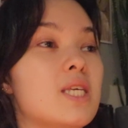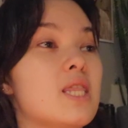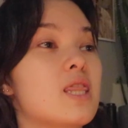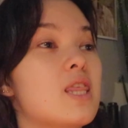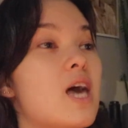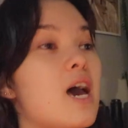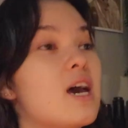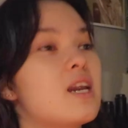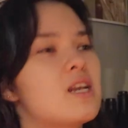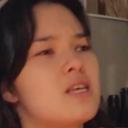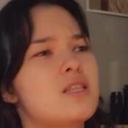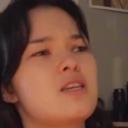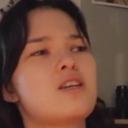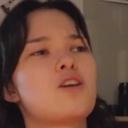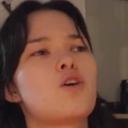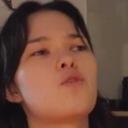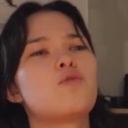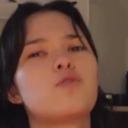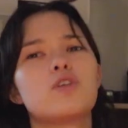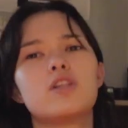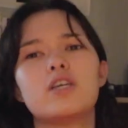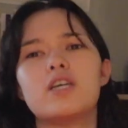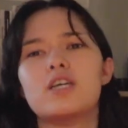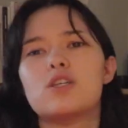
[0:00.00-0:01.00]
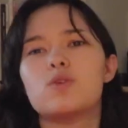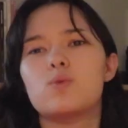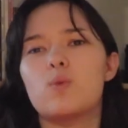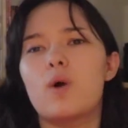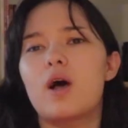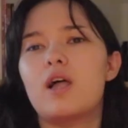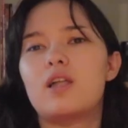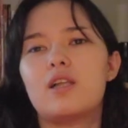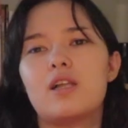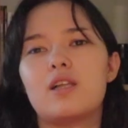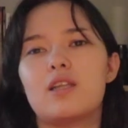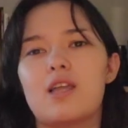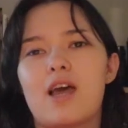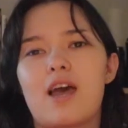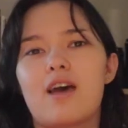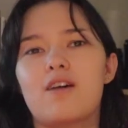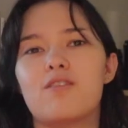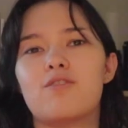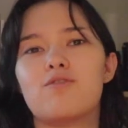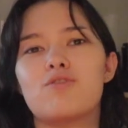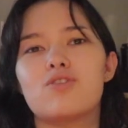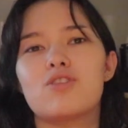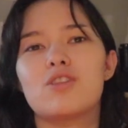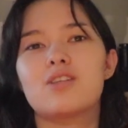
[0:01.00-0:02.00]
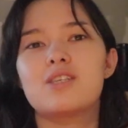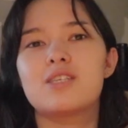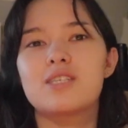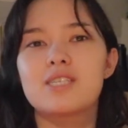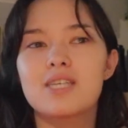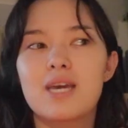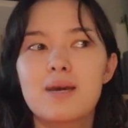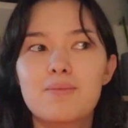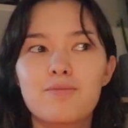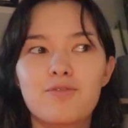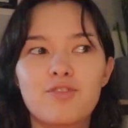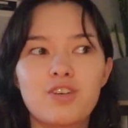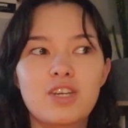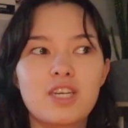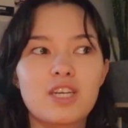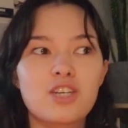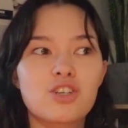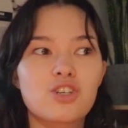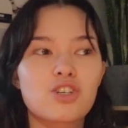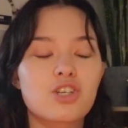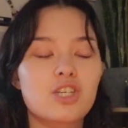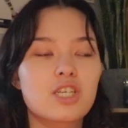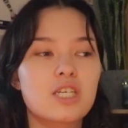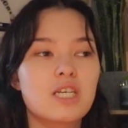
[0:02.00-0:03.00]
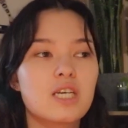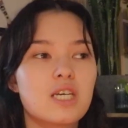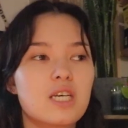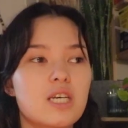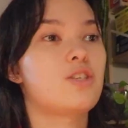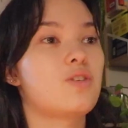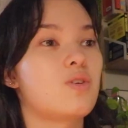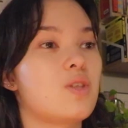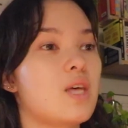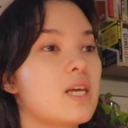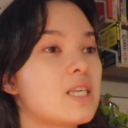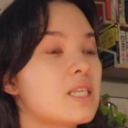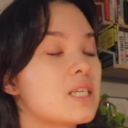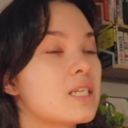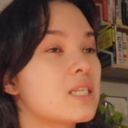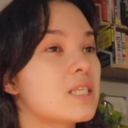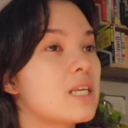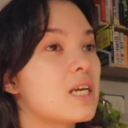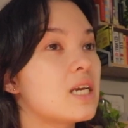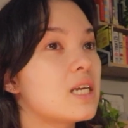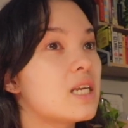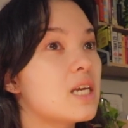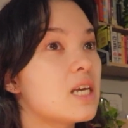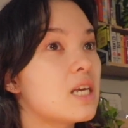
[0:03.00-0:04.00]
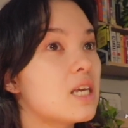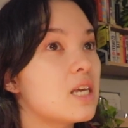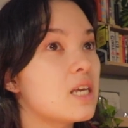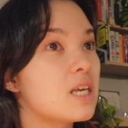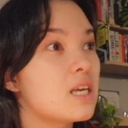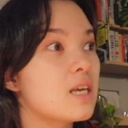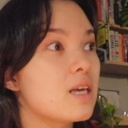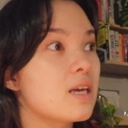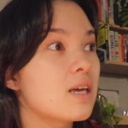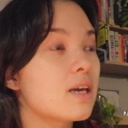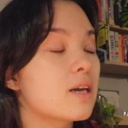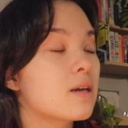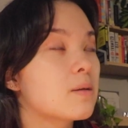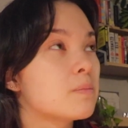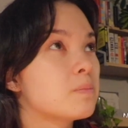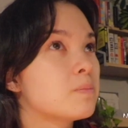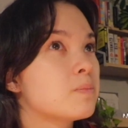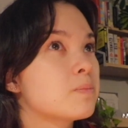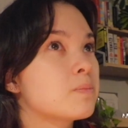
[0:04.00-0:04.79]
to that, and then hopefully as well I'll have the stamp finished. So that's exciting.